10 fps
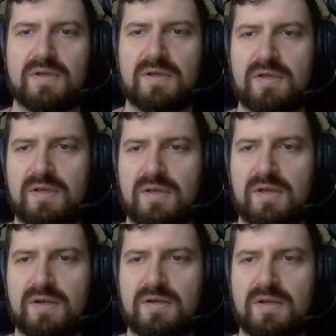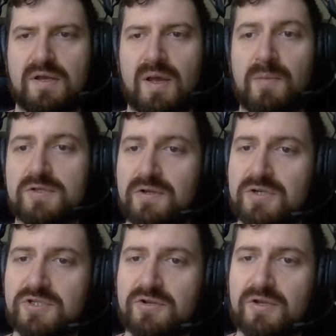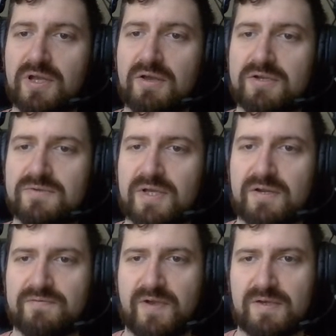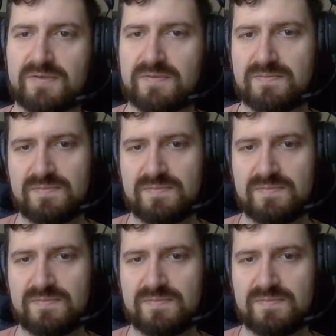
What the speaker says: And I'm also going to show you how I do sound effects.